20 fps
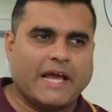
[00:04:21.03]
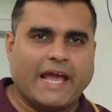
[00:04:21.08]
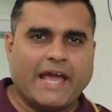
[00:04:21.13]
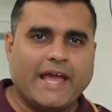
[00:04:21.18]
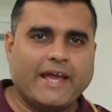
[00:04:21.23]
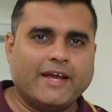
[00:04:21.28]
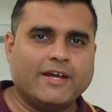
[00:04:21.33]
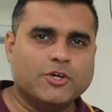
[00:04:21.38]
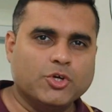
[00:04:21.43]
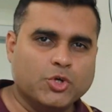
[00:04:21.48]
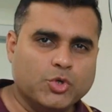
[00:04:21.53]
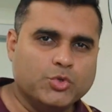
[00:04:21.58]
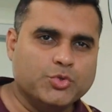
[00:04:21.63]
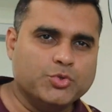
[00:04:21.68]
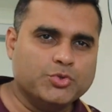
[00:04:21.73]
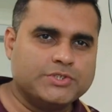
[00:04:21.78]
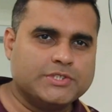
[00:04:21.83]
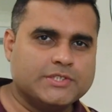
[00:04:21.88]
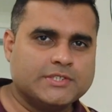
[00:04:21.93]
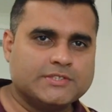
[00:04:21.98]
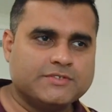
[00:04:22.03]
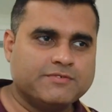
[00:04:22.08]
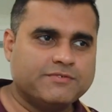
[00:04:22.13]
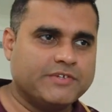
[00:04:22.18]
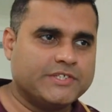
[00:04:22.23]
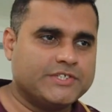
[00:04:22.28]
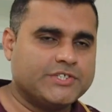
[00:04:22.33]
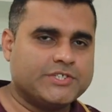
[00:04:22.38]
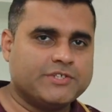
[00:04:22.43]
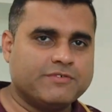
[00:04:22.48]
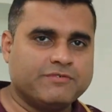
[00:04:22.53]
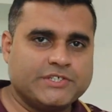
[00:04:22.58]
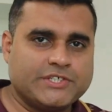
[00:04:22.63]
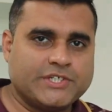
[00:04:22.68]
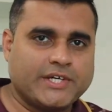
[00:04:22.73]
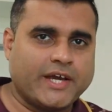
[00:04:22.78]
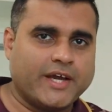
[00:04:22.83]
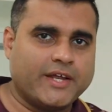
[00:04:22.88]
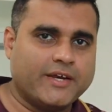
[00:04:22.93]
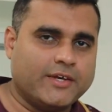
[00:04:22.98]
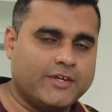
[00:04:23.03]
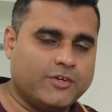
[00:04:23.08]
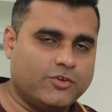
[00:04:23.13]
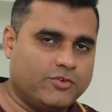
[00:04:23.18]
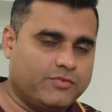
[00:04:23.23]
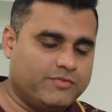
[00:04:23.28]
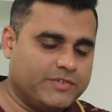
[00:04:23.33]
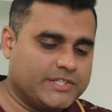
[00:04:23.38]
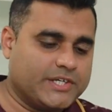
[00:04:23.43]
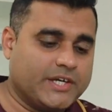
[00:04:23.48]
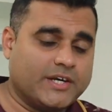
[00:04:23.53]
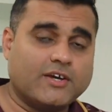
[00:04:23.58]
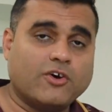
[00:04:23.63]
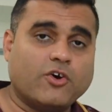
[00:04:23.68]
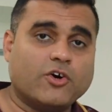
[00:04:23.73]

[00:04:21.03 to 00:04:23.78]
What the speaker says: hang loose, which can